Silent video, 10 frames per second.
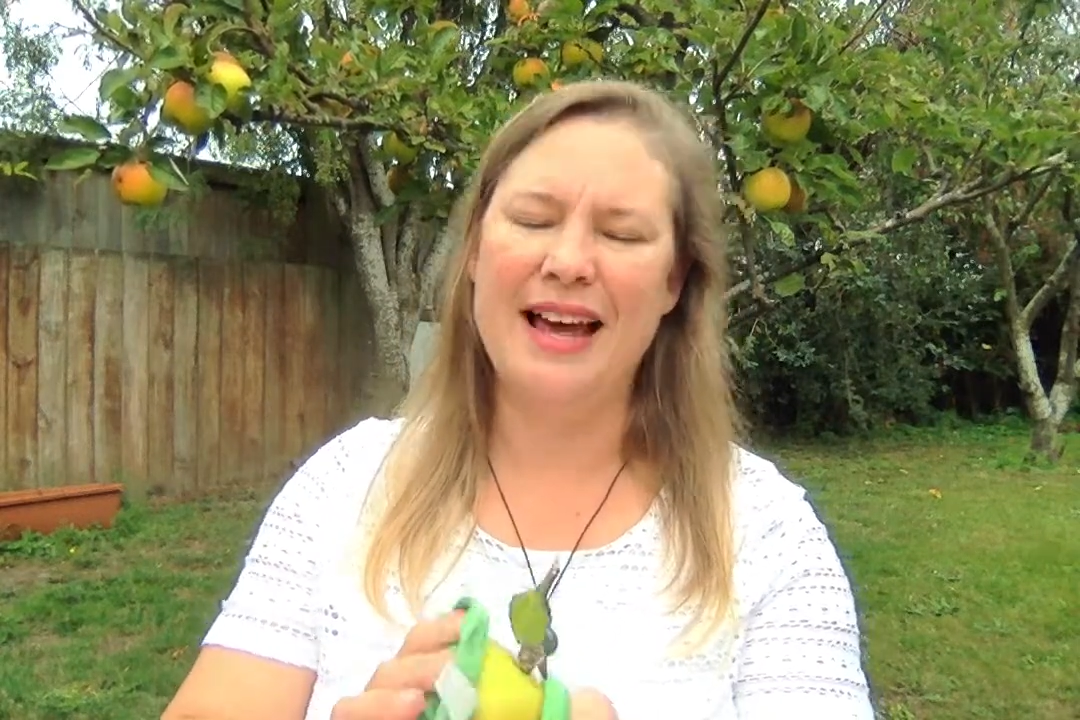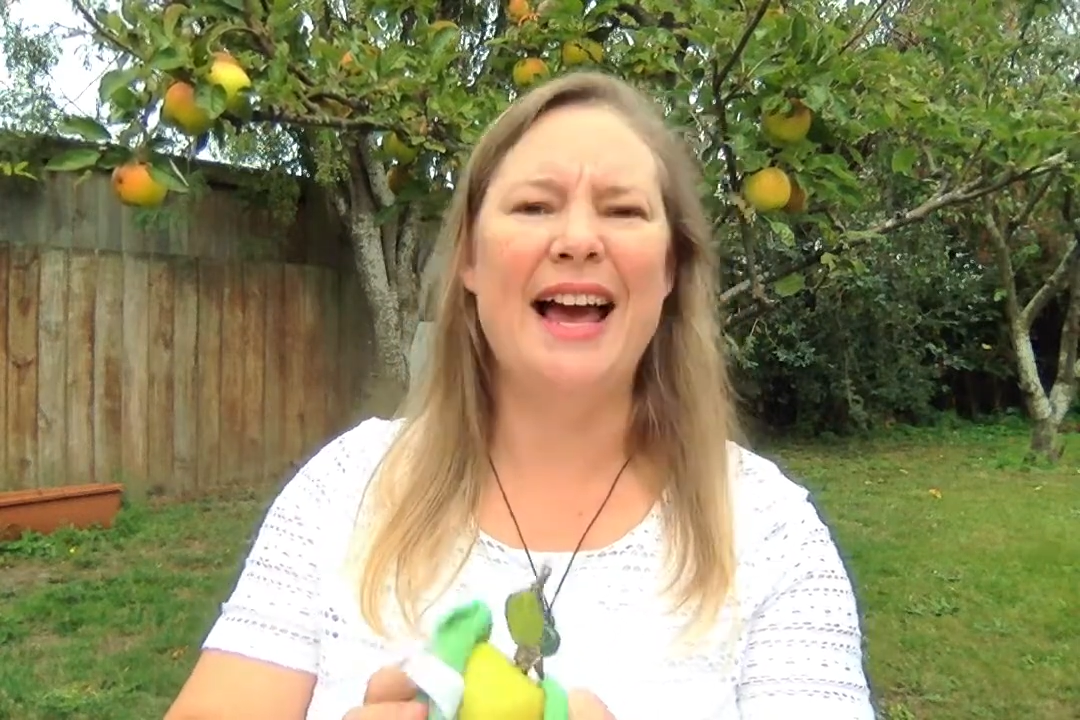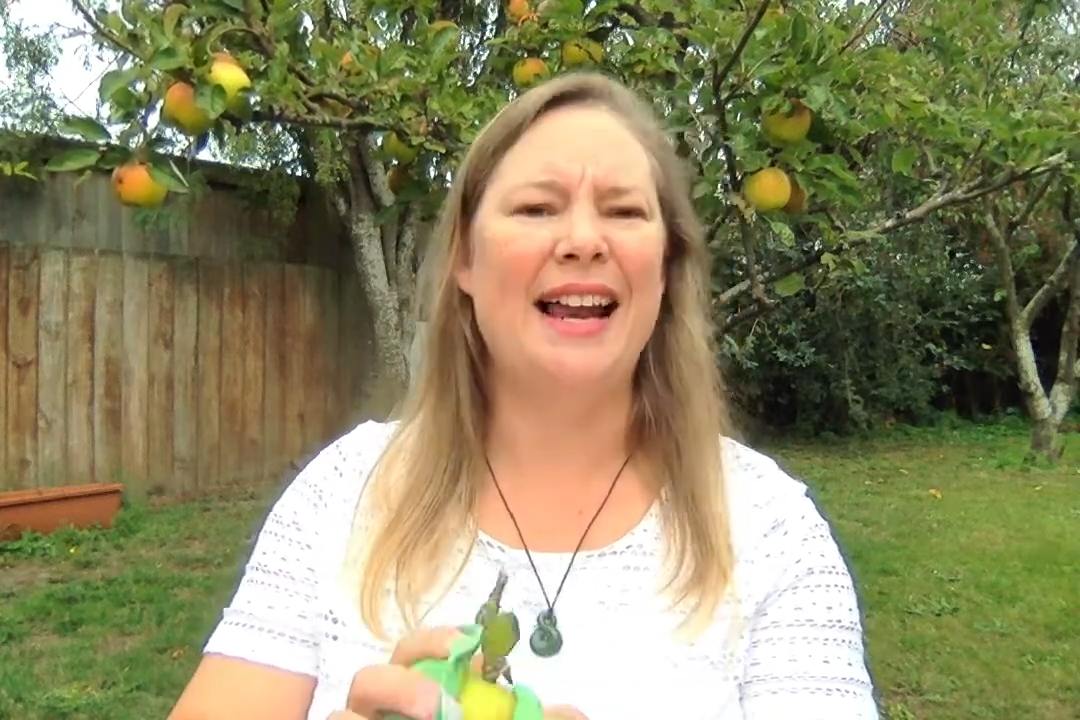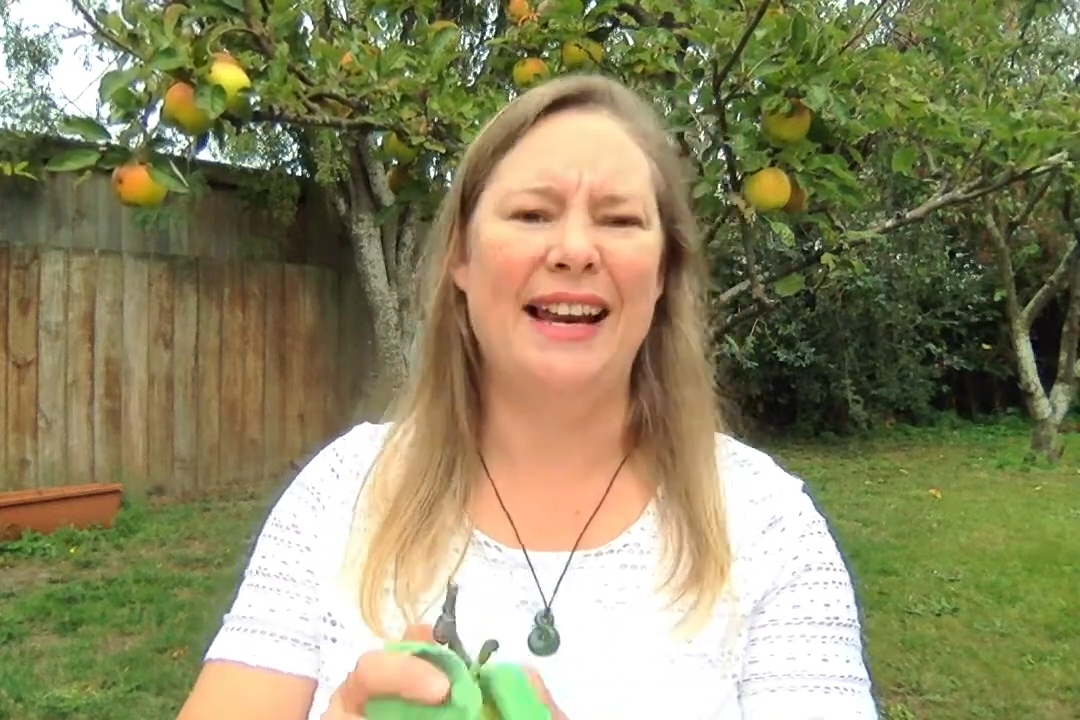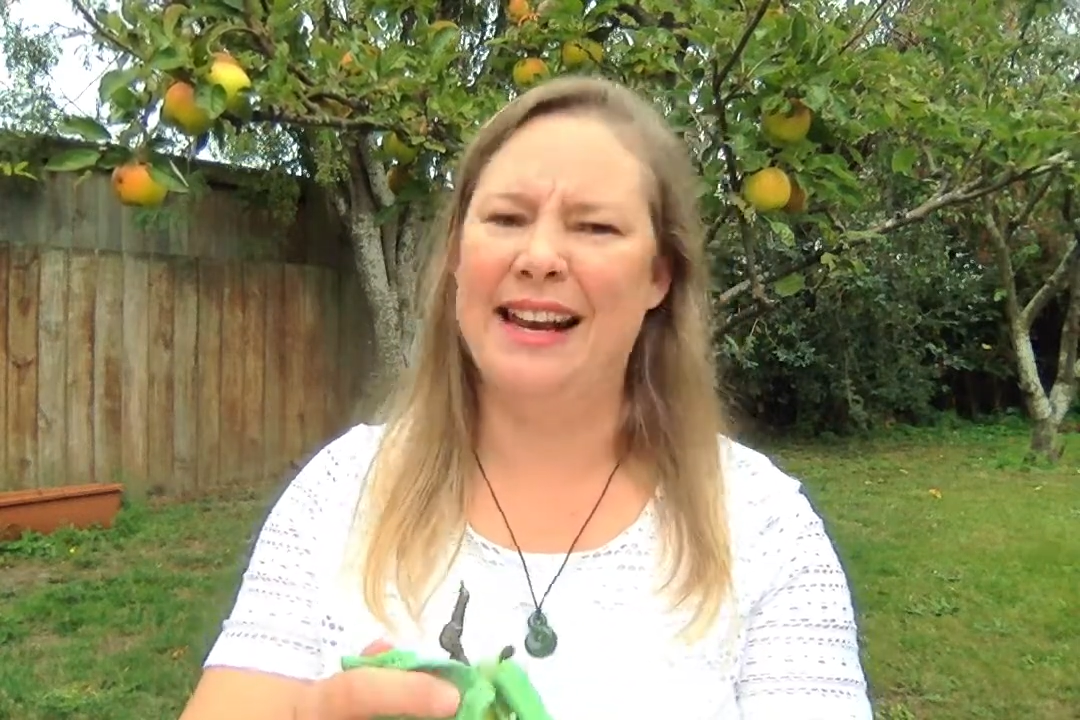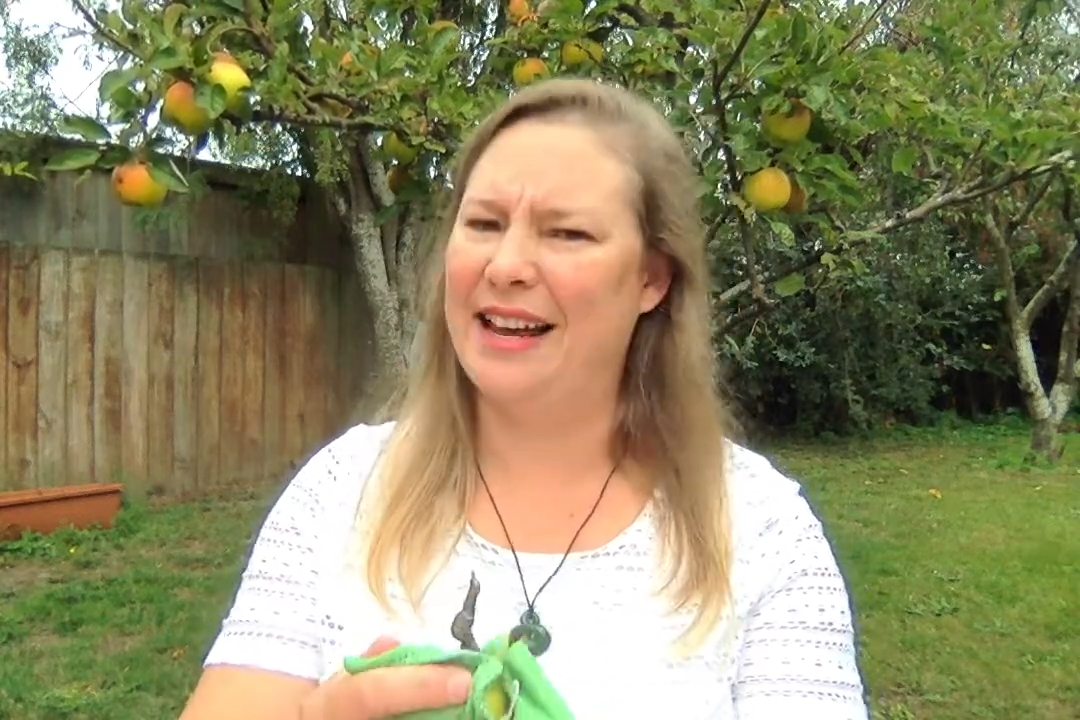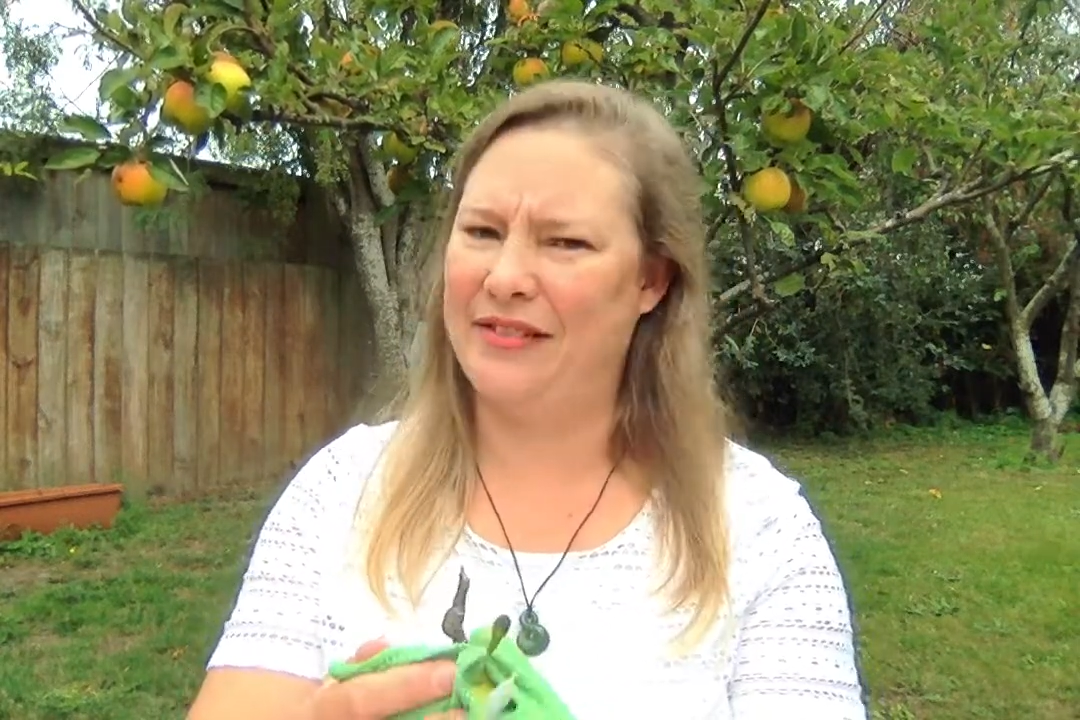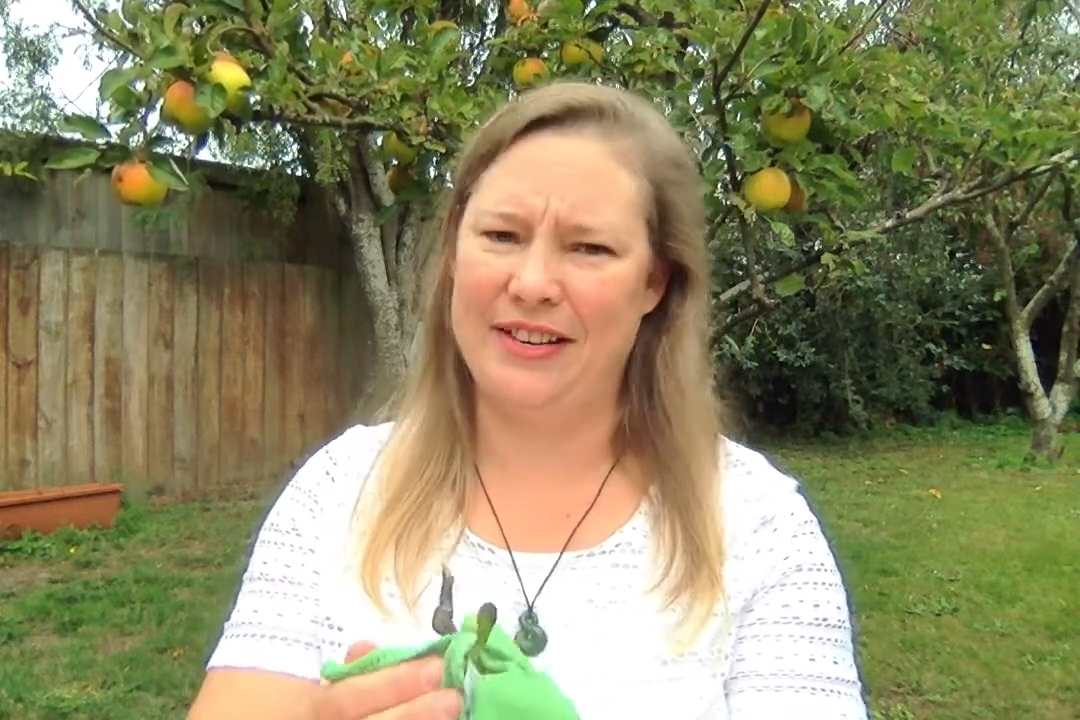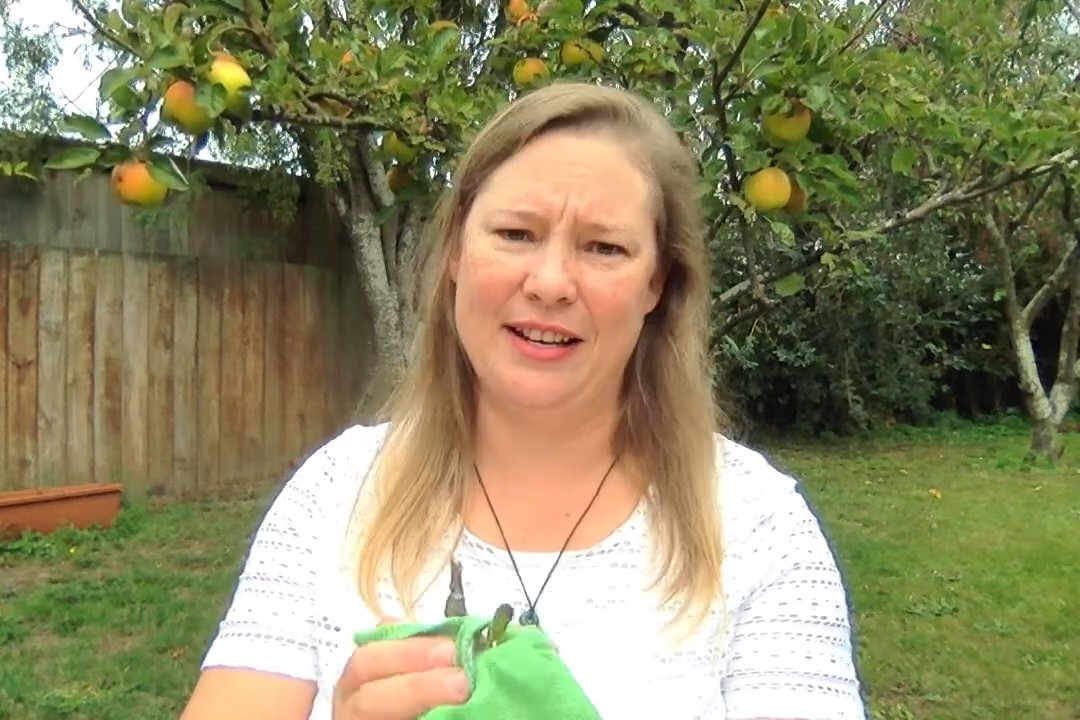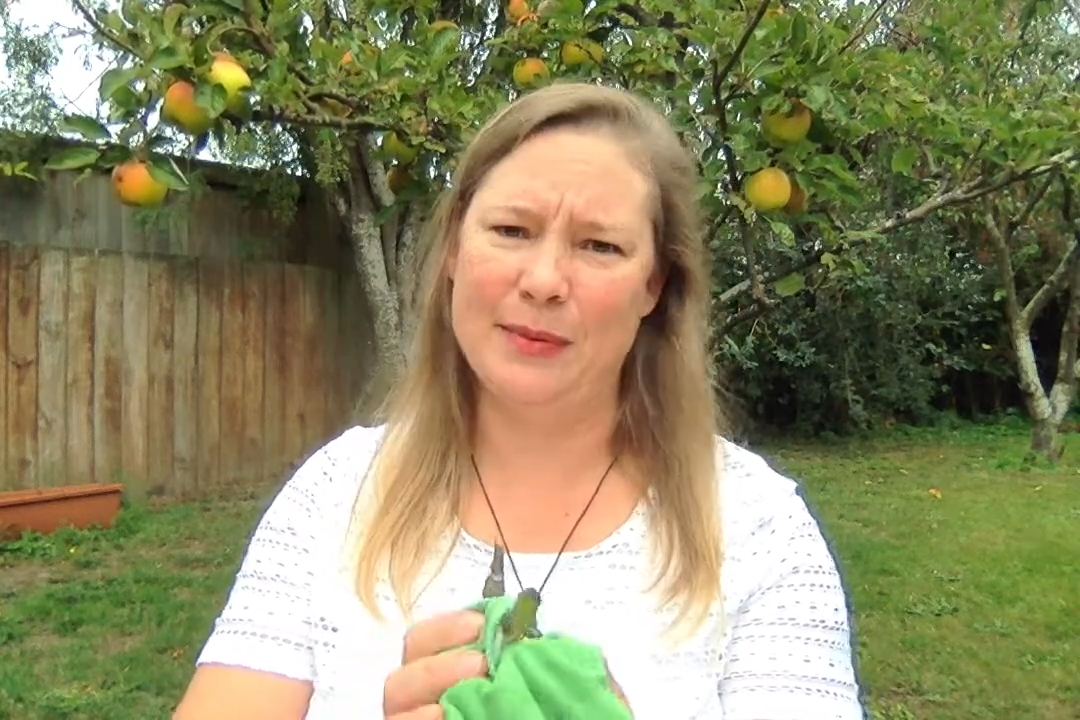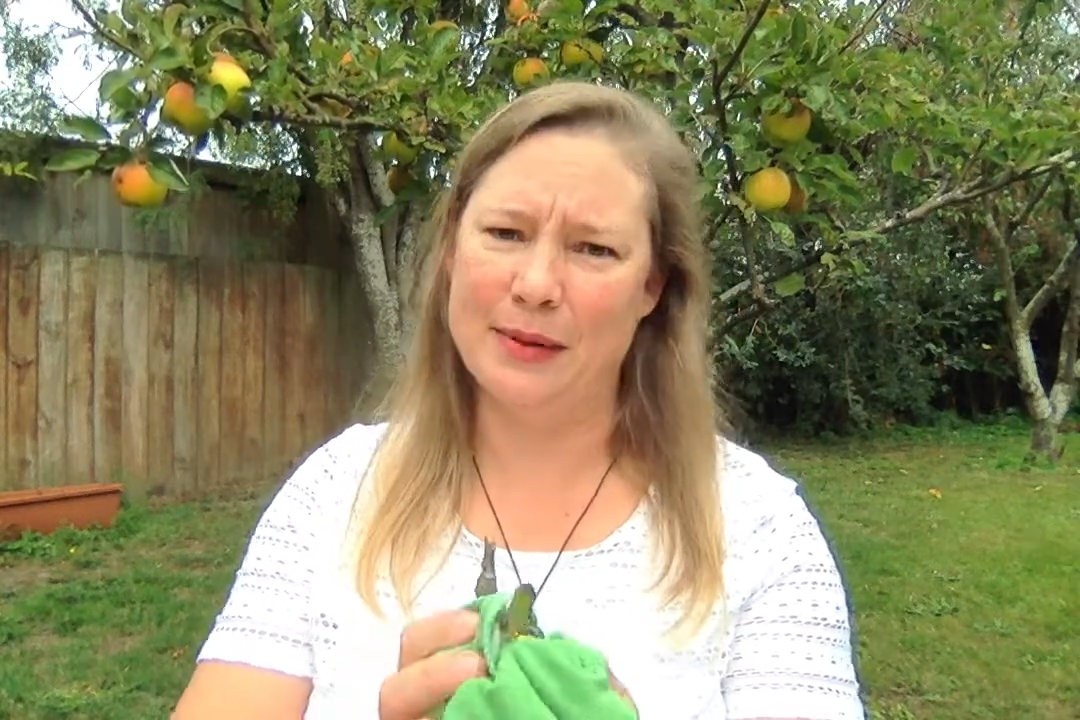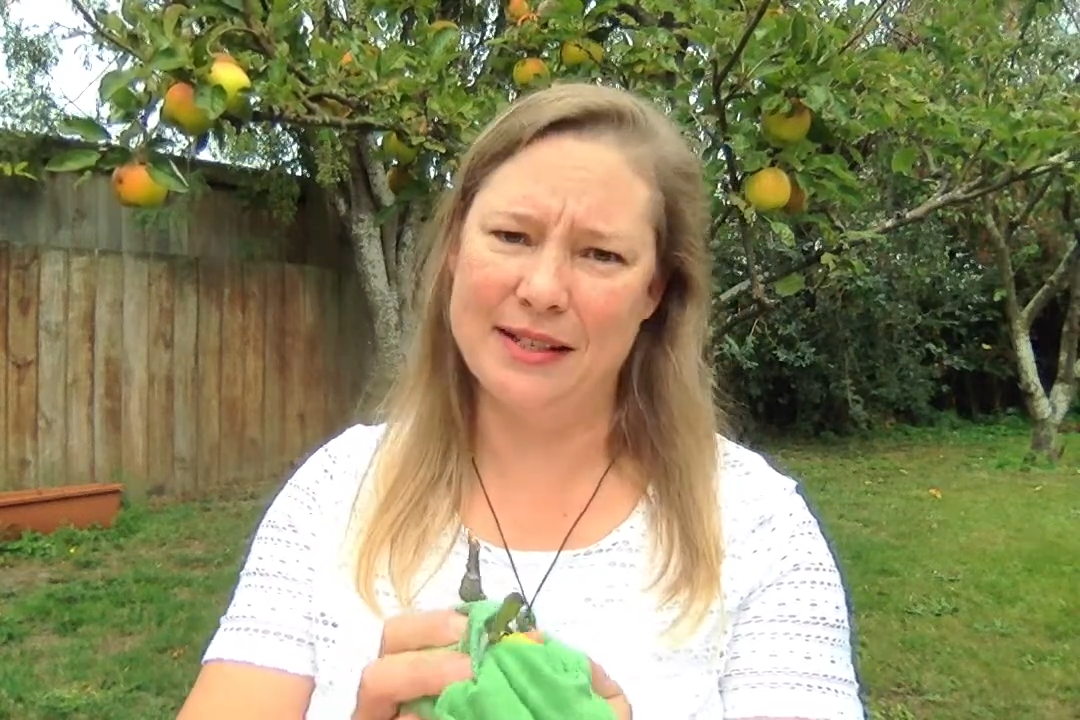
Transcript: I love edible